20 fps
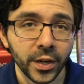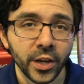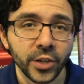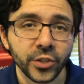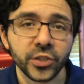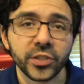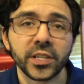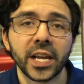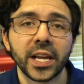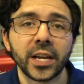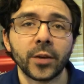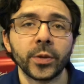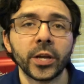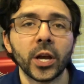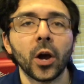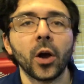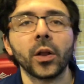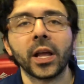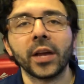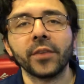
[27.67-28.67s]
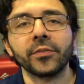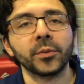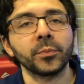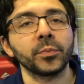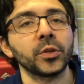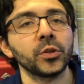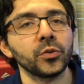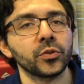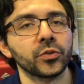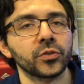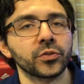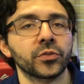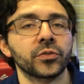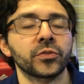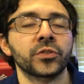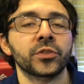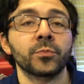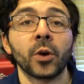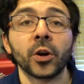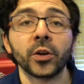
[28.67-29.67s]
just like we all have computers or
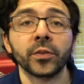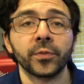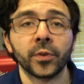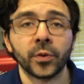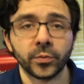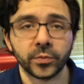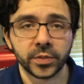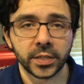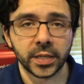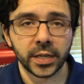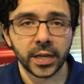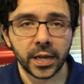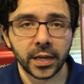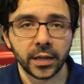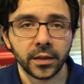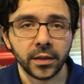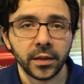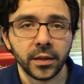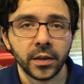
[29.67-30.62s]
smartphones today.